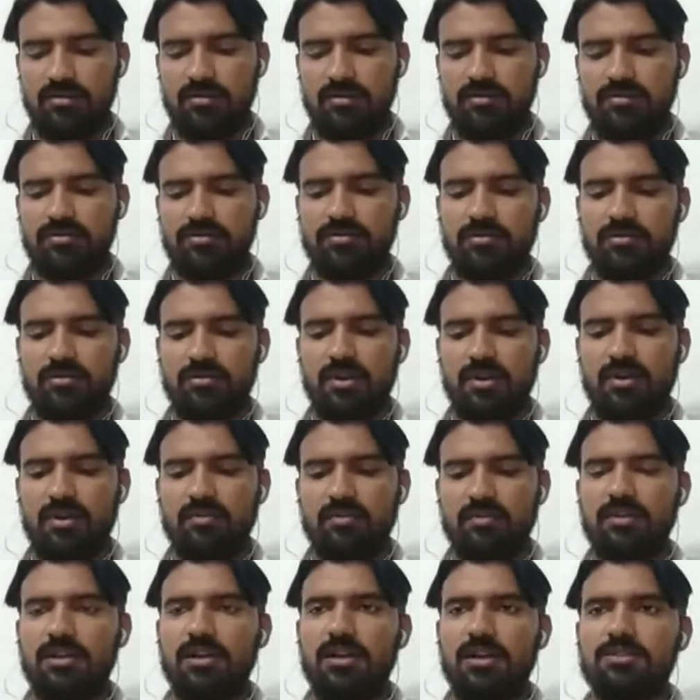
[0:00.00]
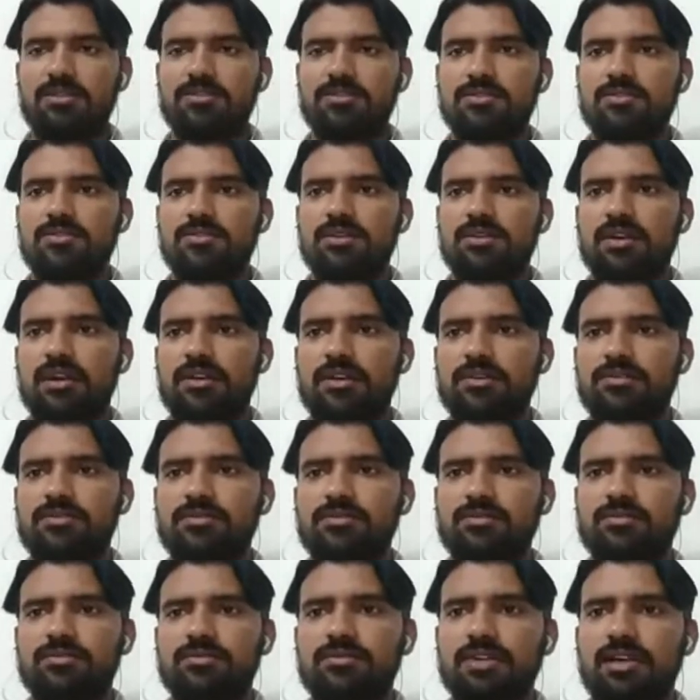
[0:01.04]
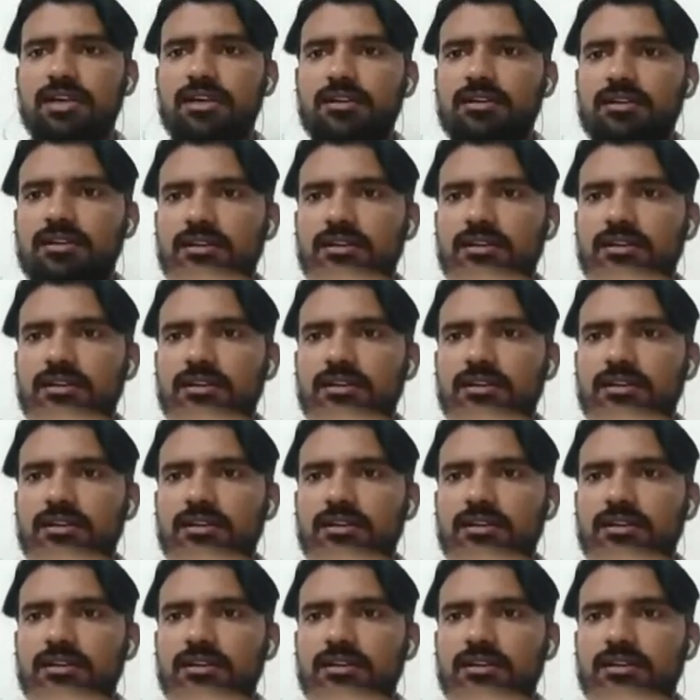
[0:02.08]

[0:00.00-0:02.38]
So I will also try to send